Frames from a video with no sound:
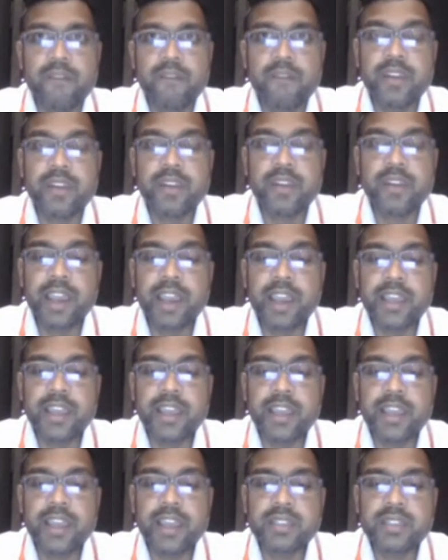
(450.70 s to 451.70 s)
when
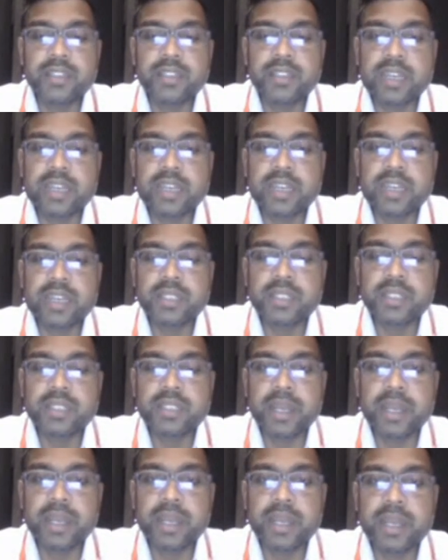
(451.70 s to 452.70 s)
financial statements
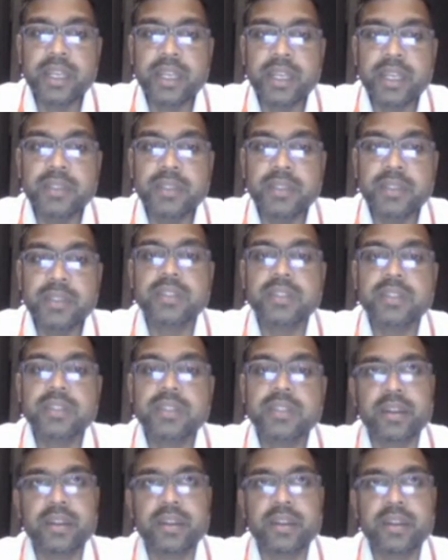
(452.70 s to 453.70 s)
are materially
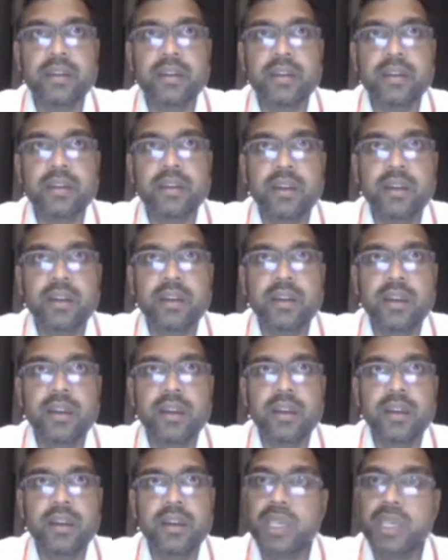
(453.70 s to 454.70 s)
misstated.
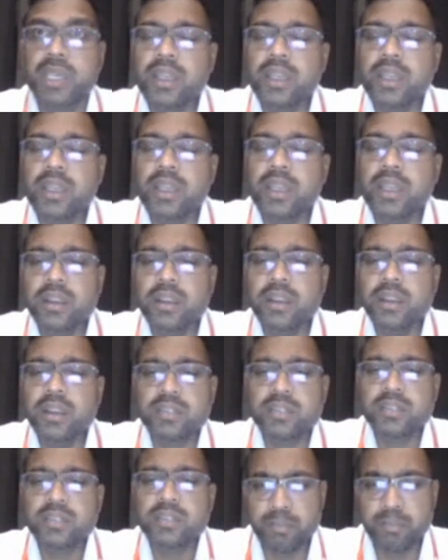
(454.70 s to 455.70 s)
Meaning,
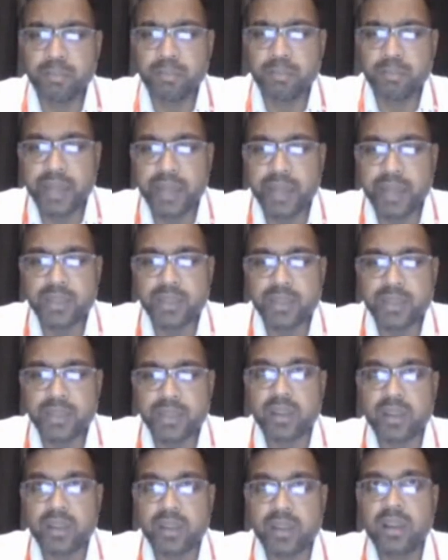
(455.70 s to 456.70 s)
simple idea is
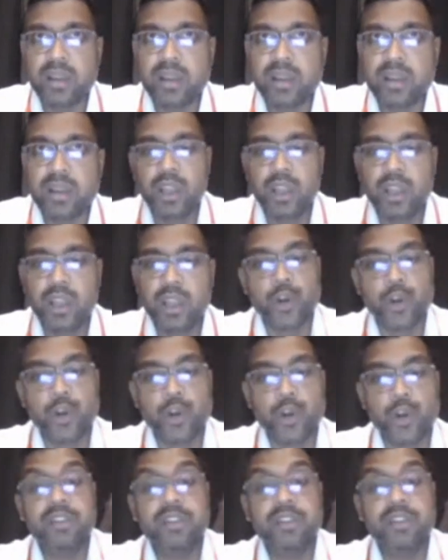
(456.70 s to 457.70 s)
what?
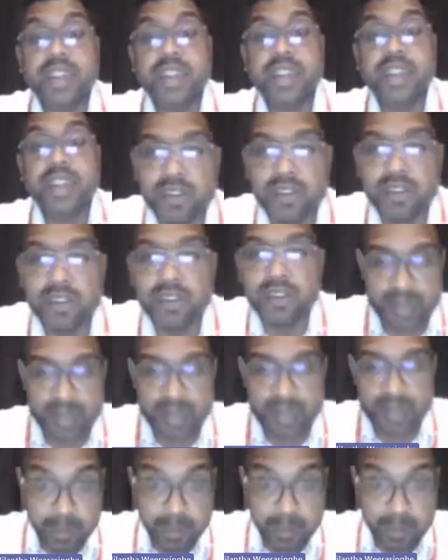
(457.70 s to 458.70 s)
Auditor will deliver.
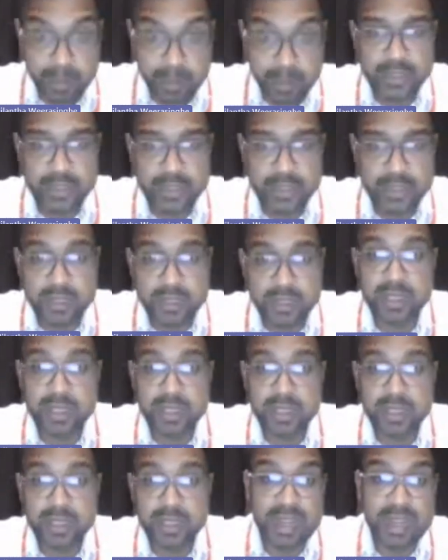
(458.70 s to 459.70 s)
Remember this is
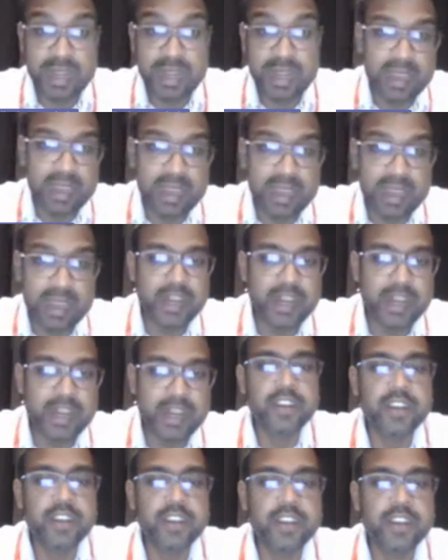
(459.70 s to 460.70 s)
the layman
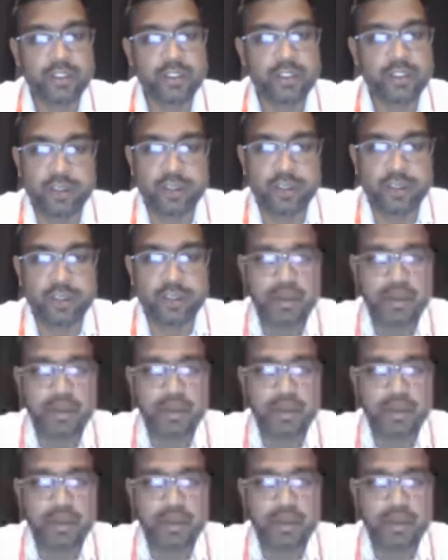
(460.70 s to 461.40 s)
definition of it.